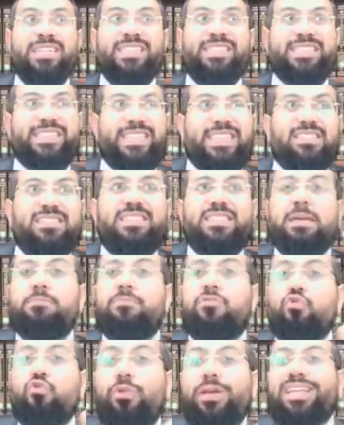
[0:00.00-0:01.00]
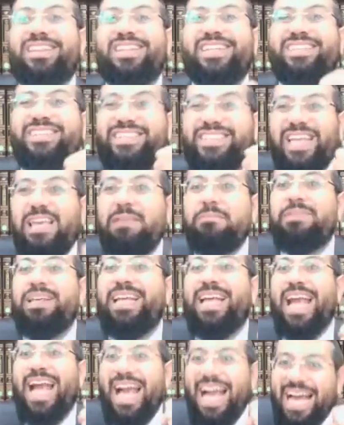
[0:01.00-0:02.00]
since I'm doing the
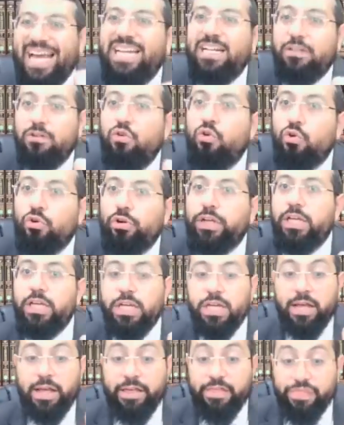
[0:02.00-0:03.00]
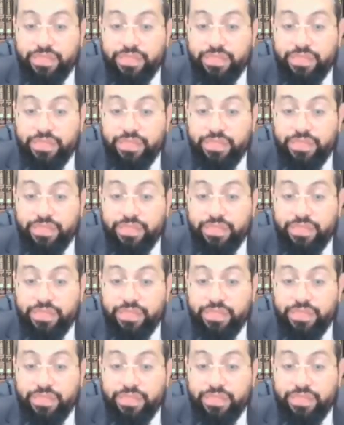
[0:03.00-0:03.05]
same category,